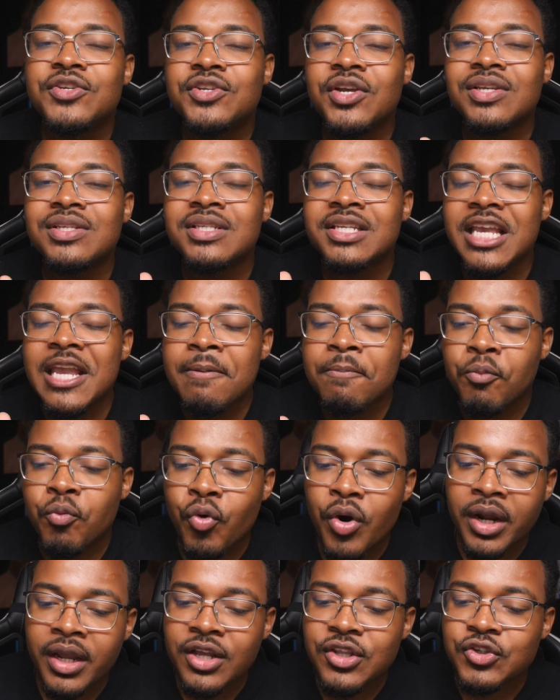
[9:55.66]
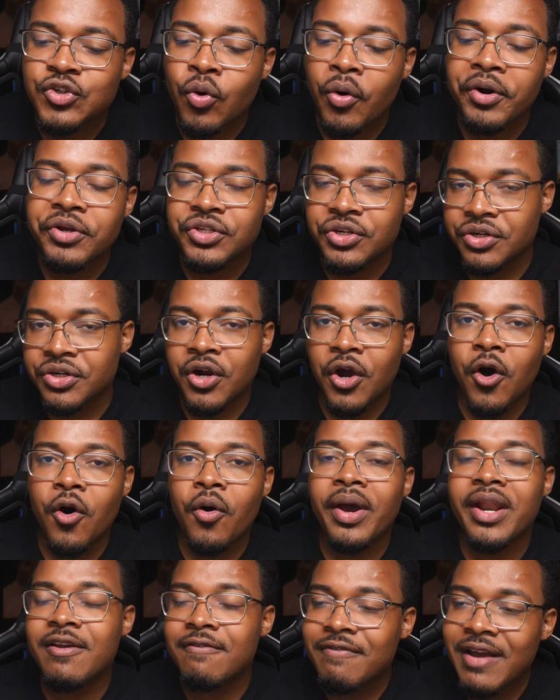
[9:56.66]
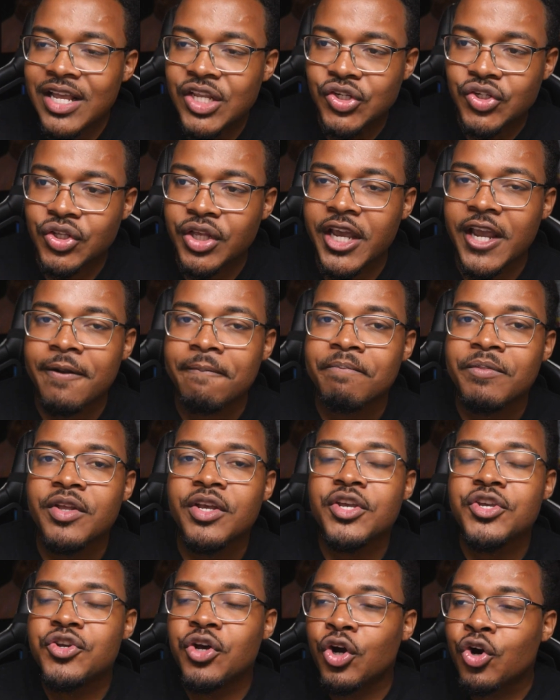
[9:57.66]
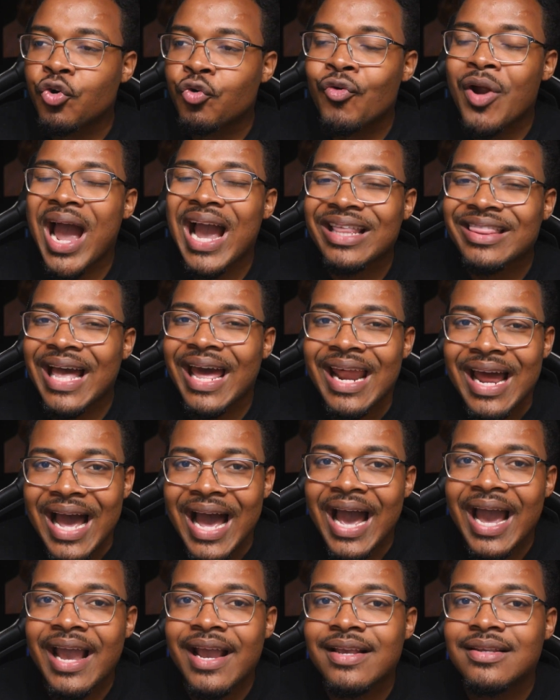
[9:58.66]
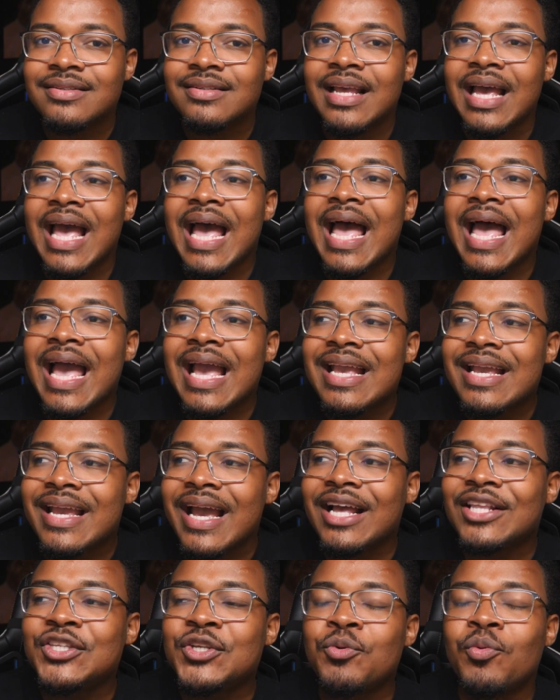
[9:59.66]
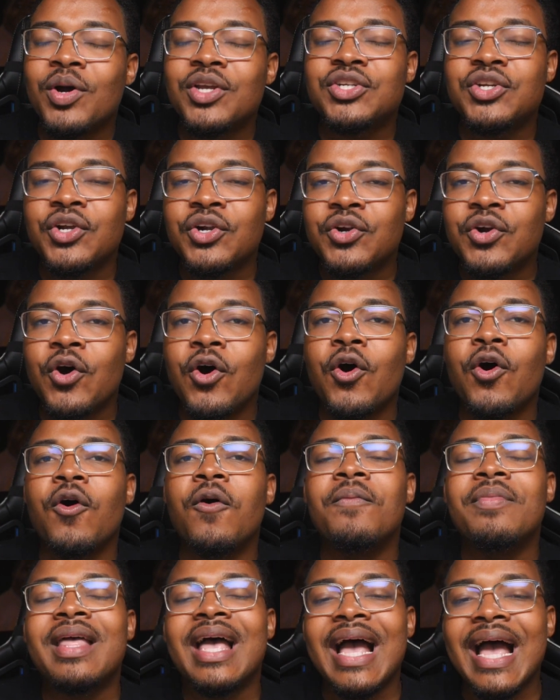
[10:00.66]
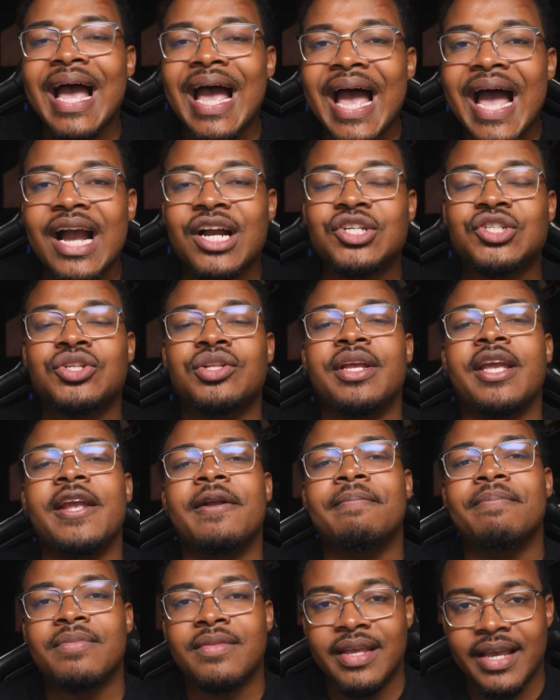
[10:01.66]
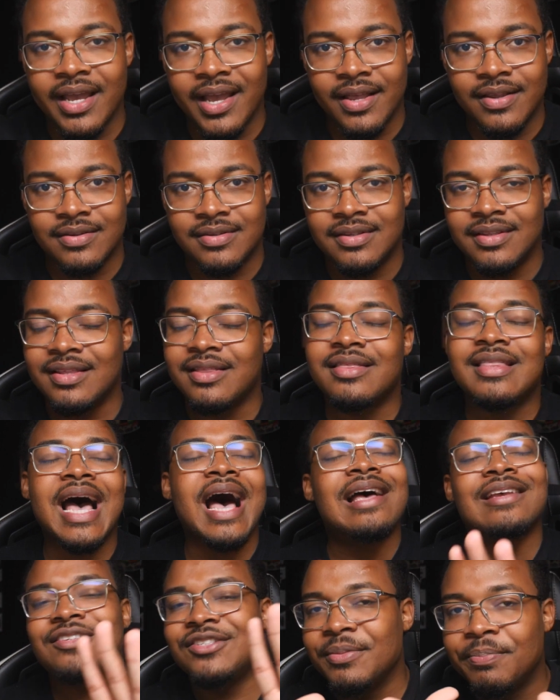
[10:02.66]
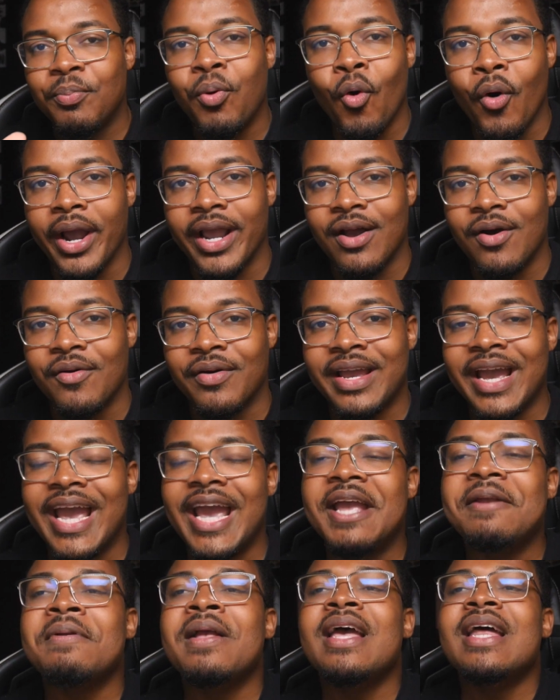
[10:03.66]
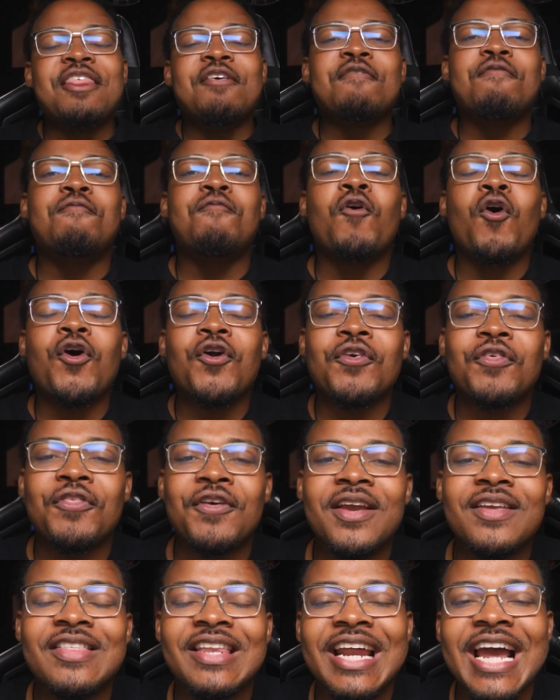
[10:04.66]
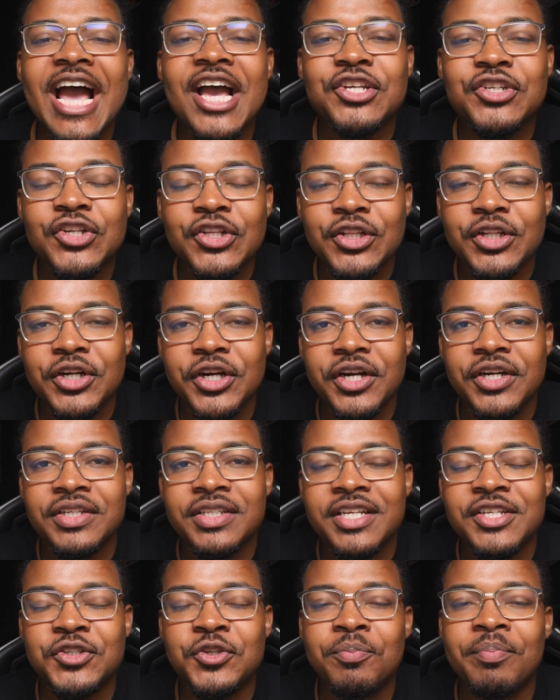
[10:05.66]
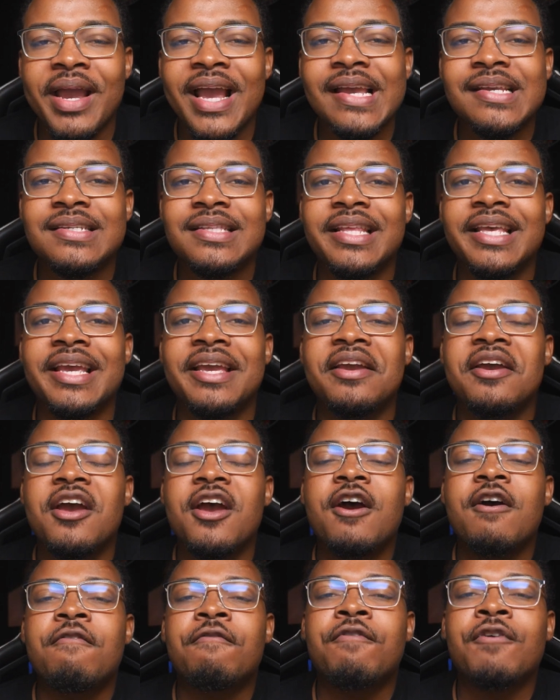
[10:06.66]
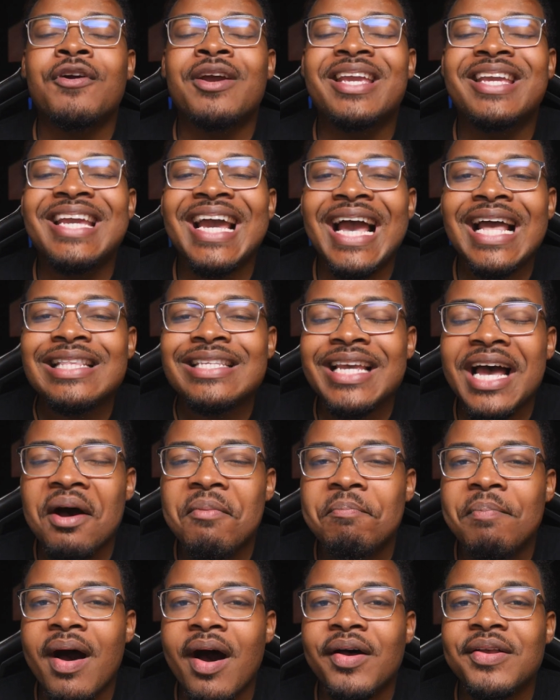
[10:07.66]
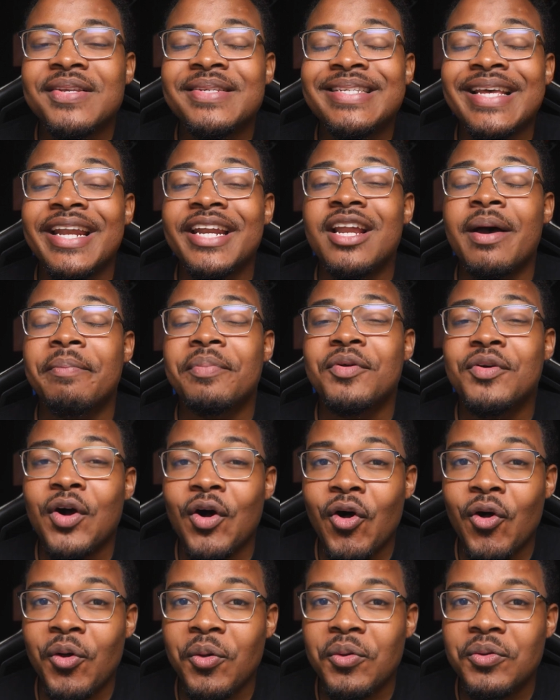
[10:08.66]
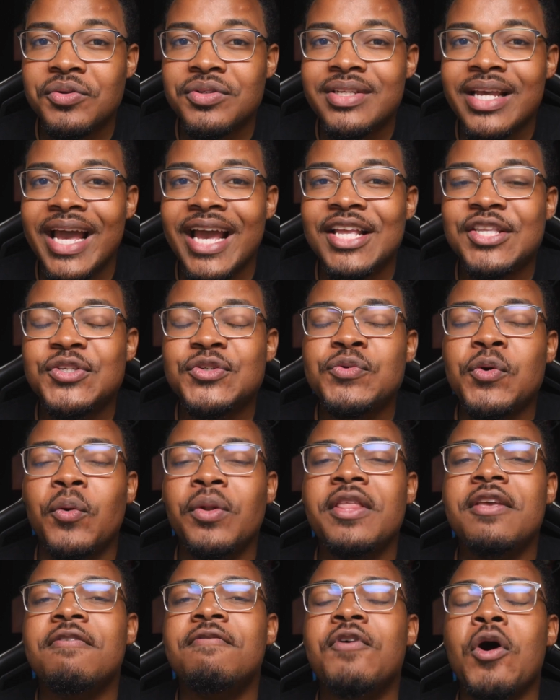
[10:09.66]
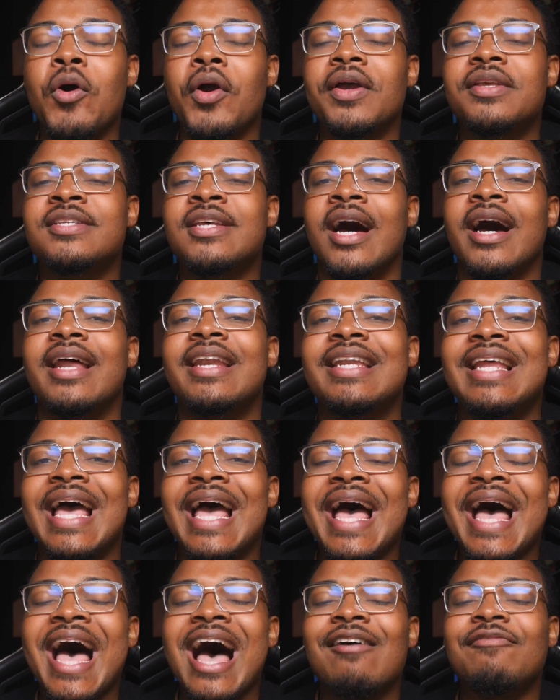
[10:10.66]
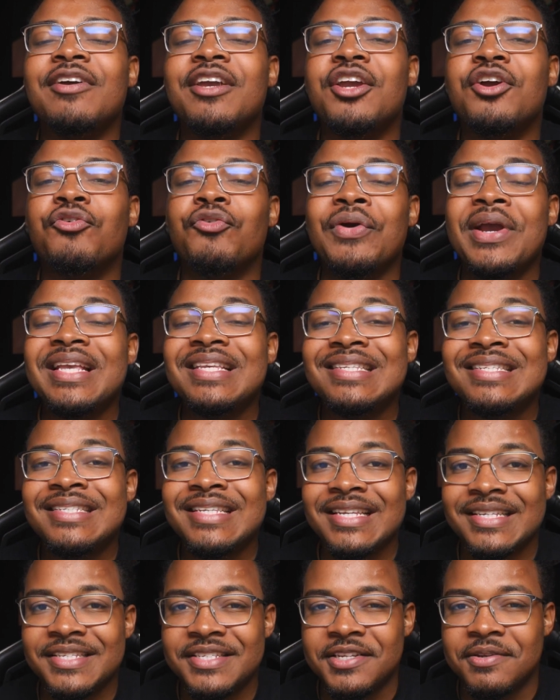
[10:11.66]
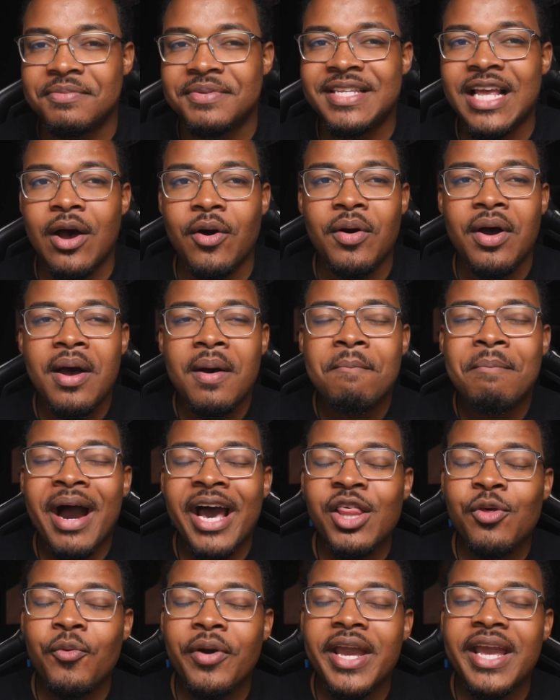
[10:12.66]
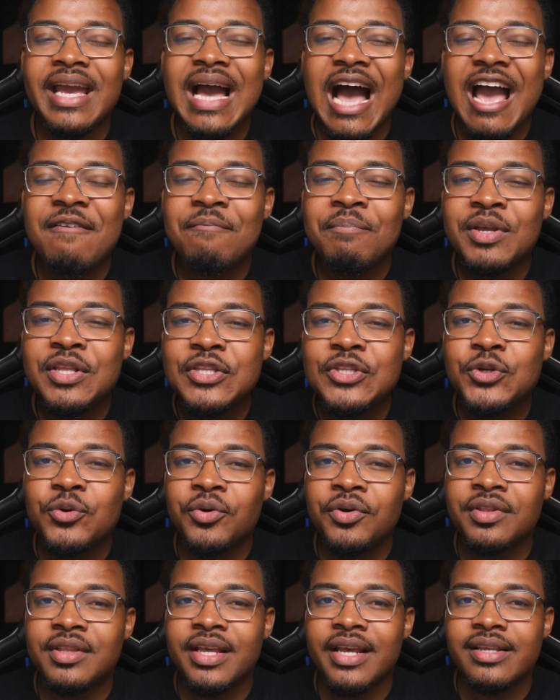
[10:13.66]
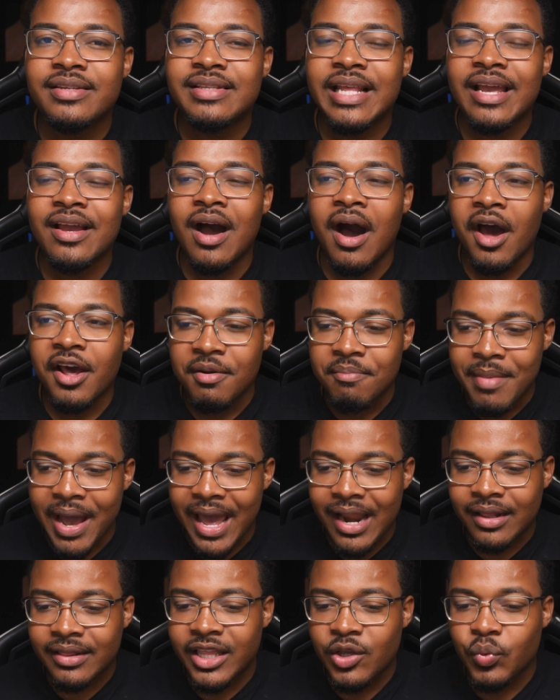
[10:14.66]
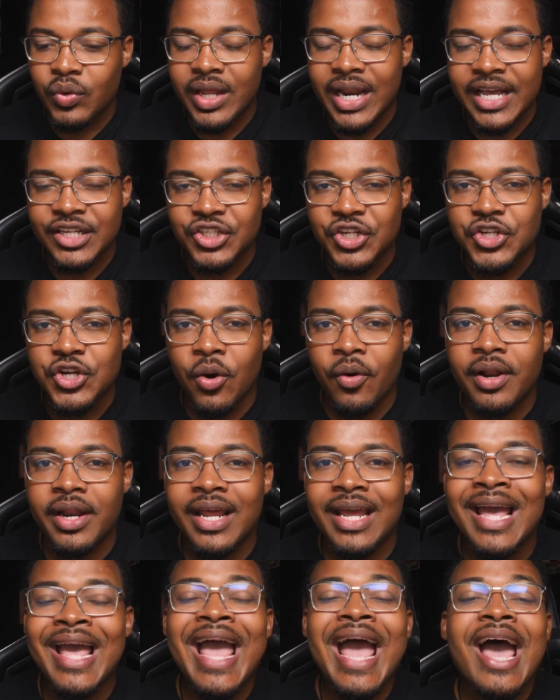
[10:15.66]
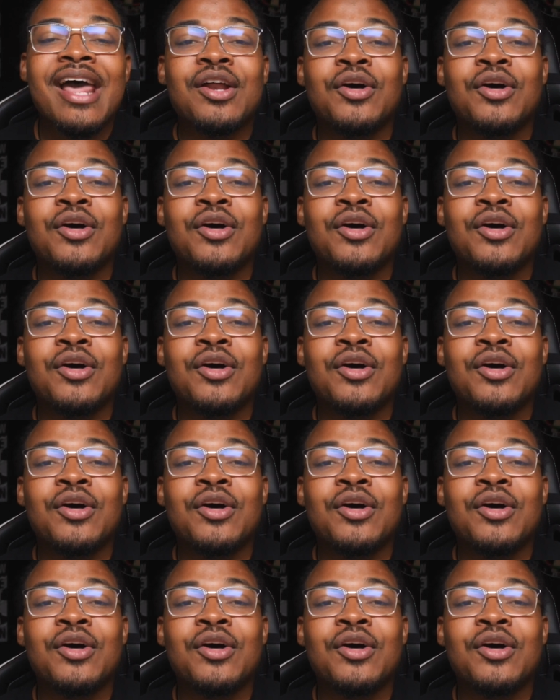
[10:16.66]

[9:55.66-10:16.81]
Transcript: Just keep working towards your goal and eventually you'll crack that ice and get to what your goal actually is. That's the point, okay? And the fourth thing that I actually learned is to basically forget about setting up goals and to only focus on having great systems. Now, by the way, I've been doing this like automatically without actually knowing it.